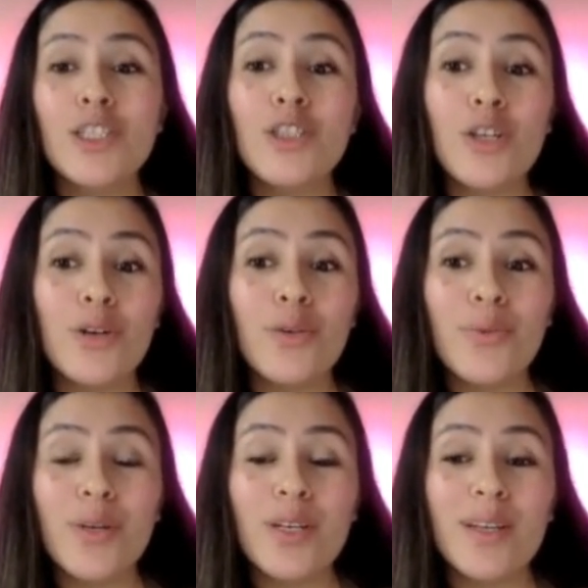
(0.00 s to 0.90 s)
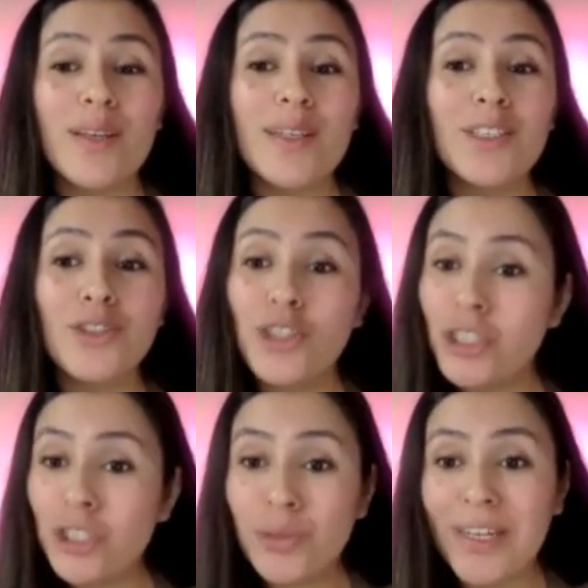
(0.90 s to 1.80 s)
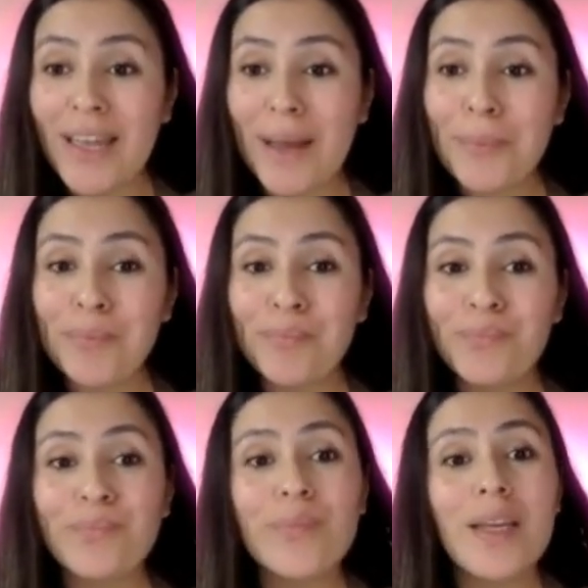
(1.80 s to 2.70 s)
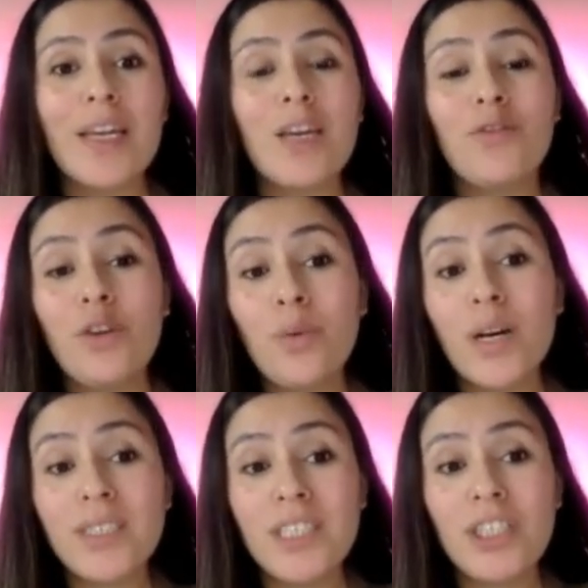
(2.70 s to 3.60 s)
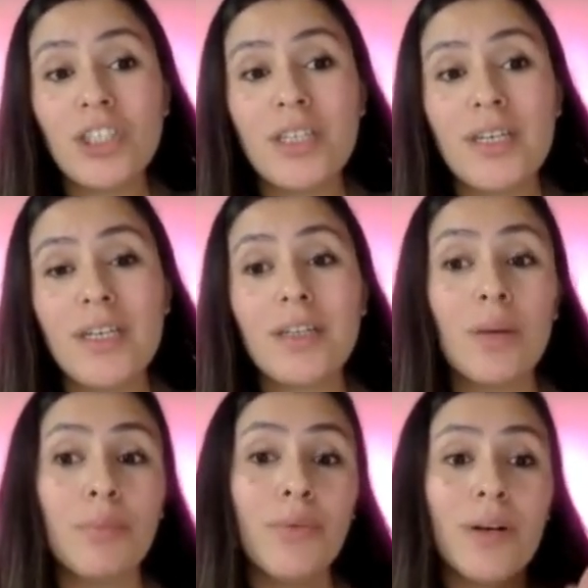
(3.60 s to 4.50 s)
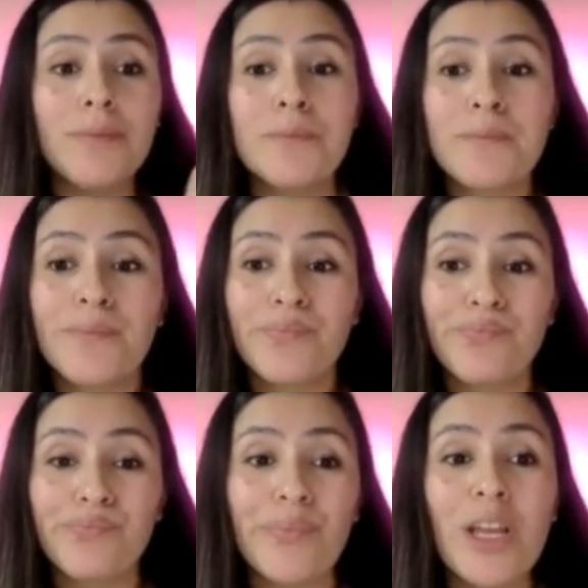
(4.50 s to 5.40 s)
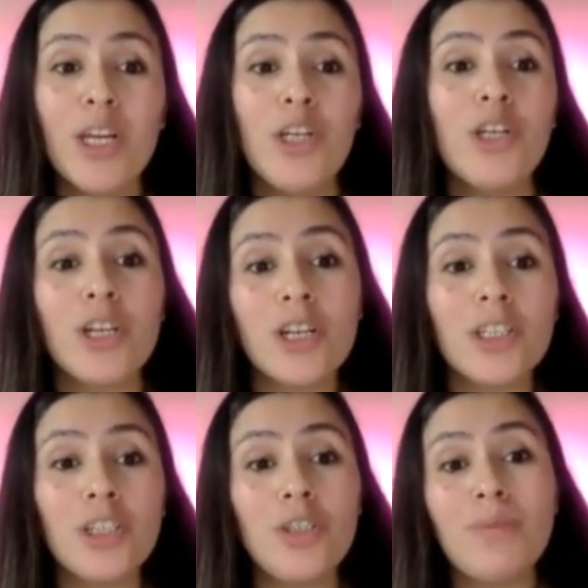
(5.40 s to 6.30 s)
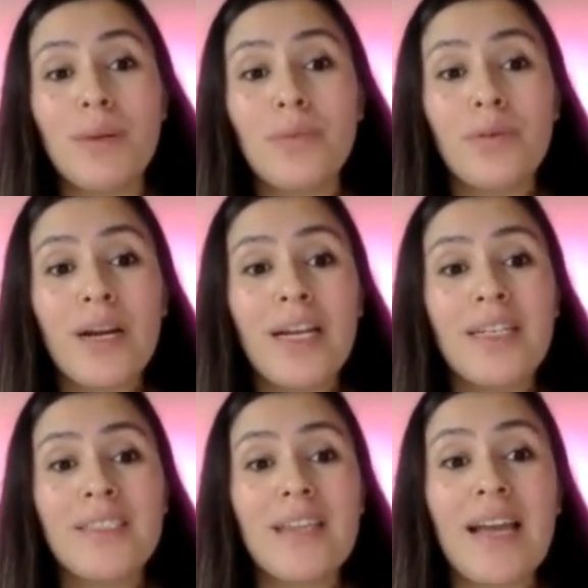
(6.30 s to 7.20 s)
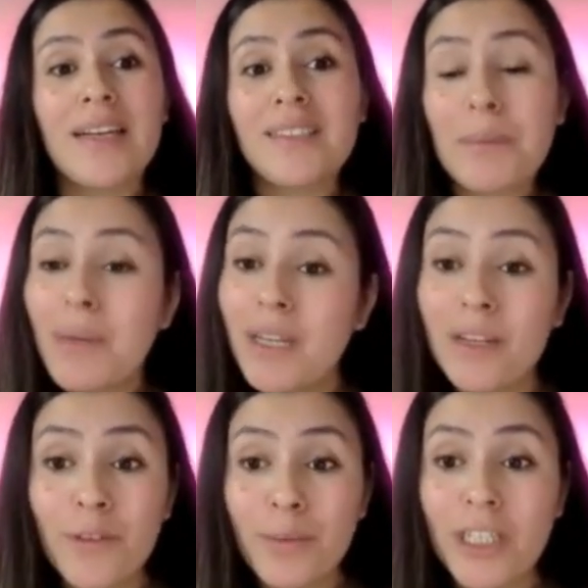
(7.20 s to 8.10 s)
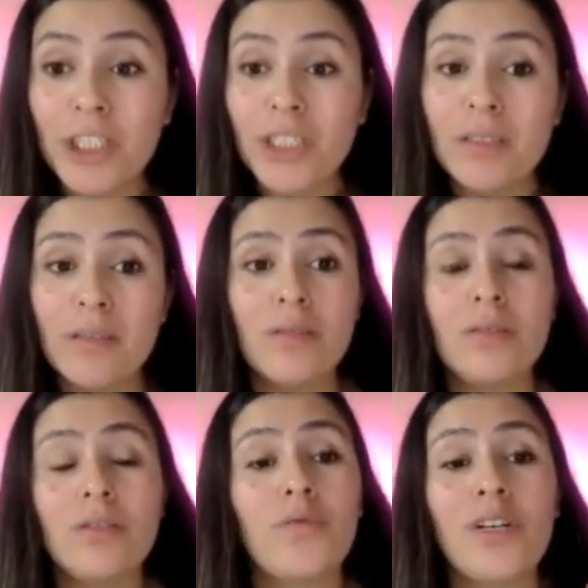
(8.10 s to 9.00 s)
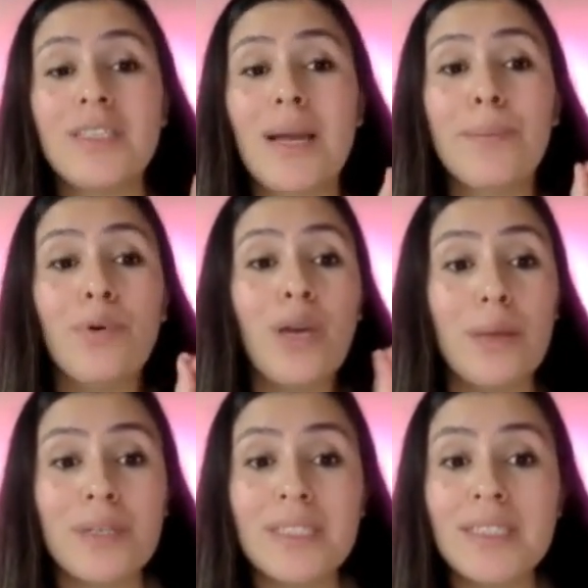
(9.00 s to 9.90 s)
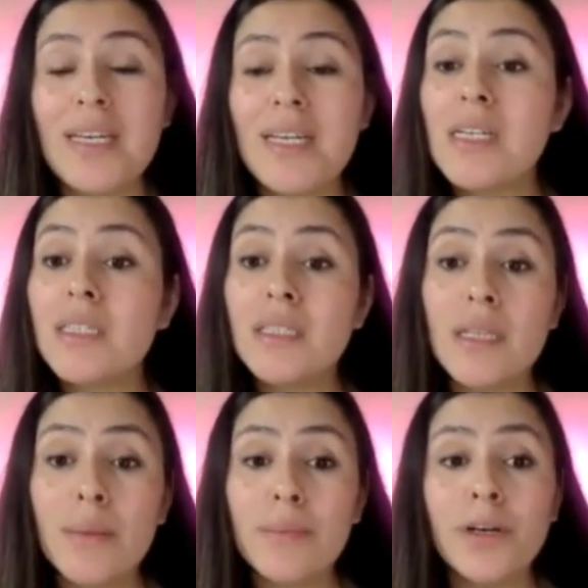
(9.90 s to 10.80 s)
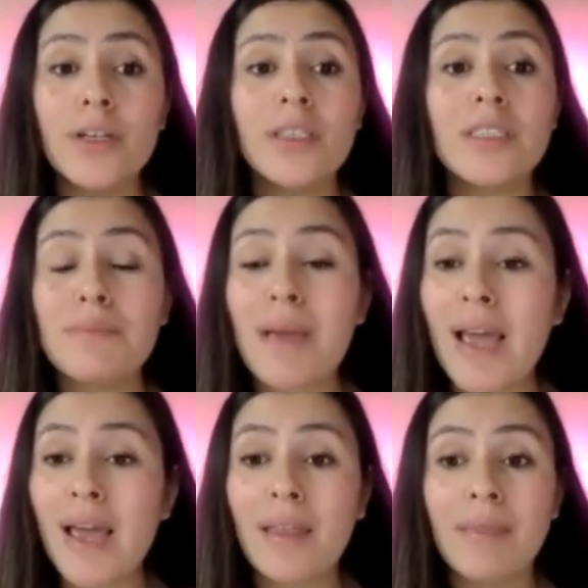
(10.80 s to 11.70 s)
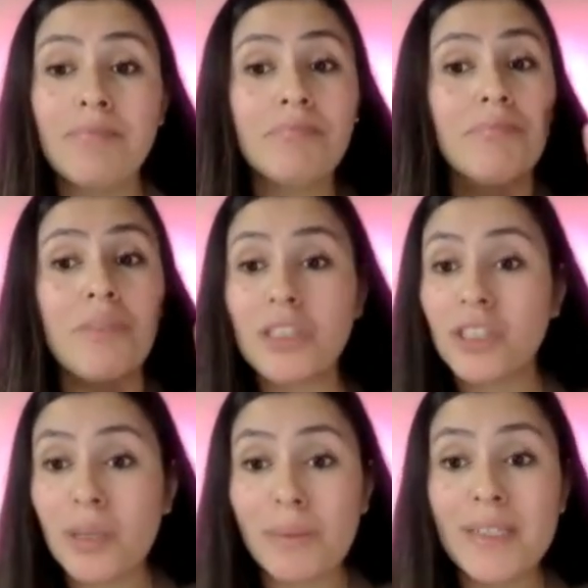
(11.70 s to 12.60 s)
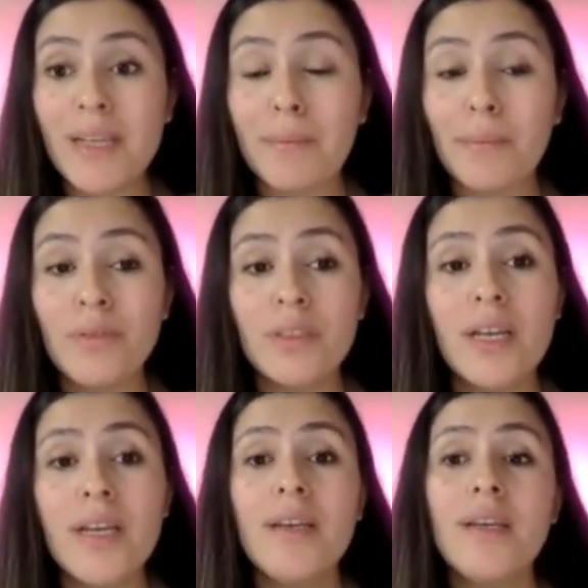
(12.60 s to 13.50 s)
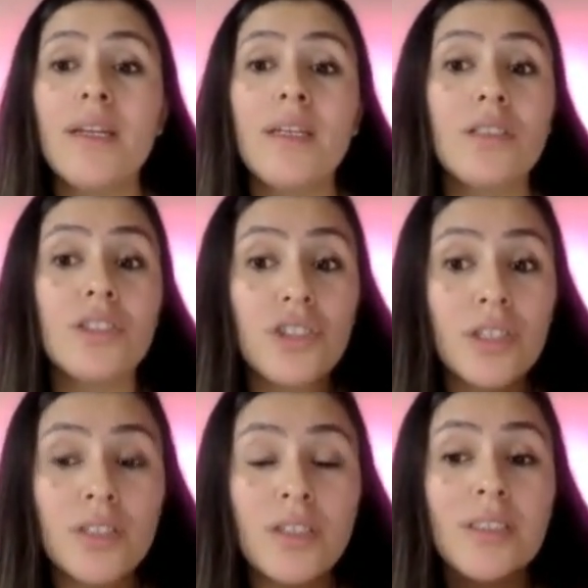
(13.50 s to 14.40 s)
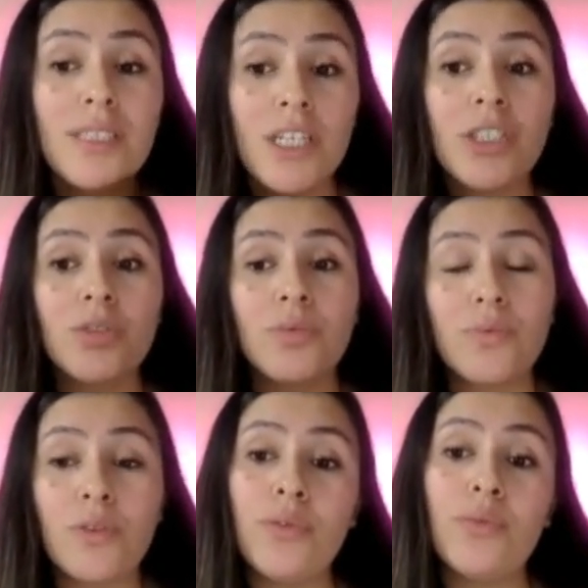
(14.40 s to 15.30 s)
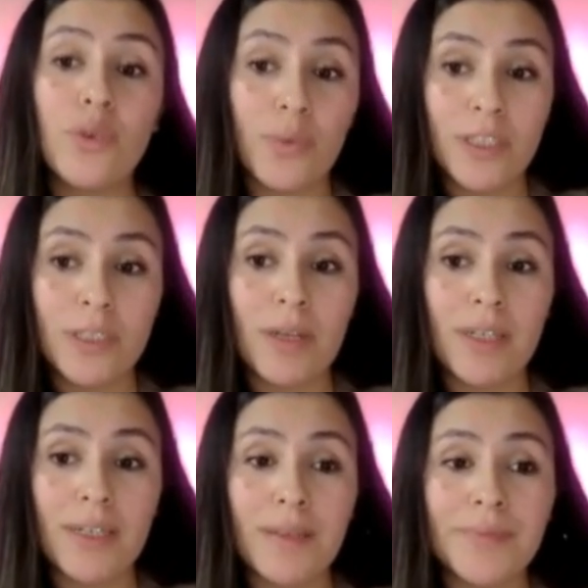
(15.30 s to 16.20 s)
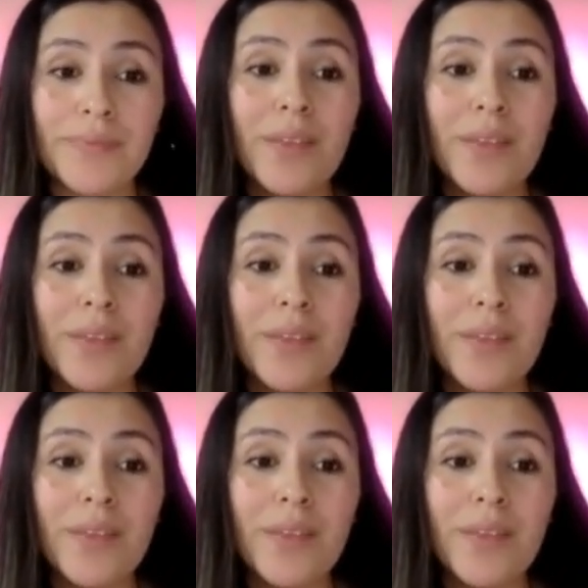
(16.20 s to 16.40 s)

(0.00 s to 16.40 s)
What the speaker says: So just to recap, if you are teaching, number one, your learner to memorize academic information. So for example, ABCs, numbers, math, these are some examples. It is good to teach through rote responding.